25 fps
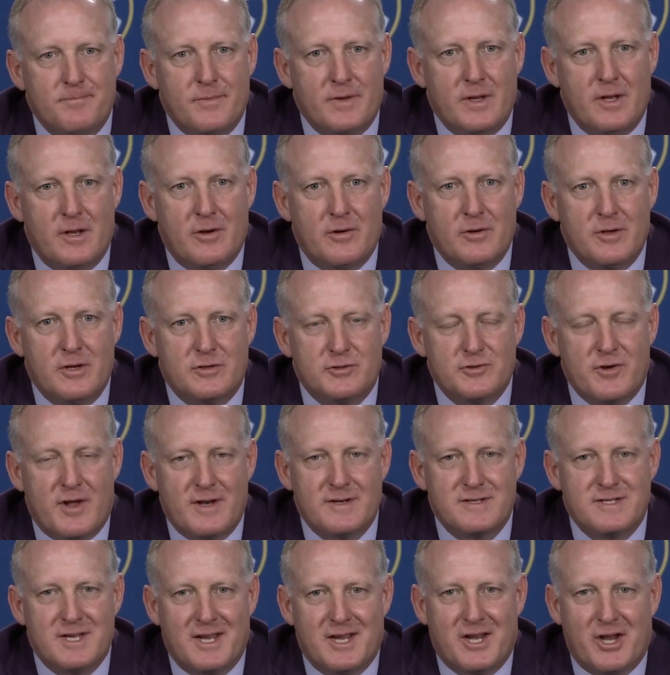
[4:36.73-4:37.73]
you try
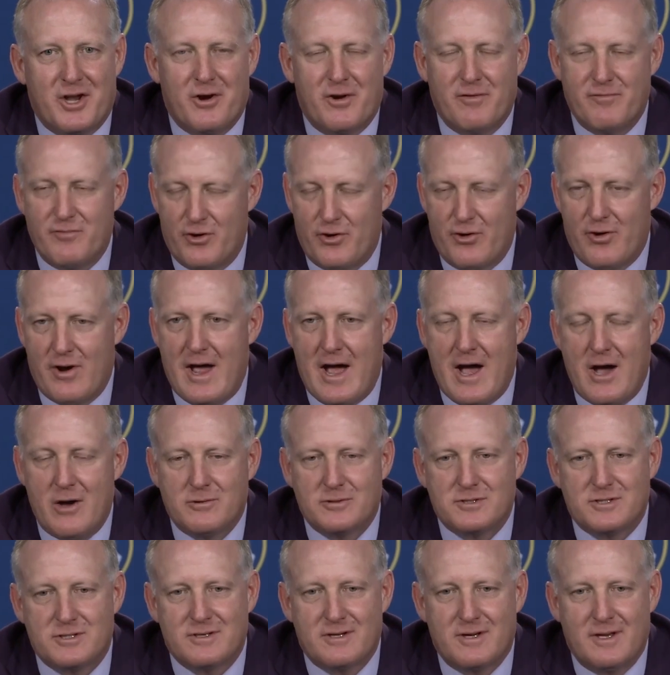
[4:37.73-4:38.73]
to take care of your
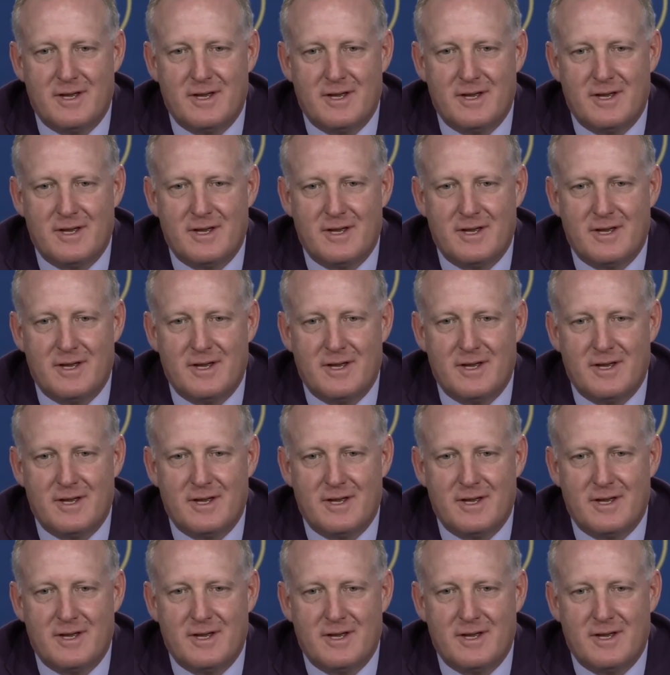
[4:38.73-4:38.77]
house,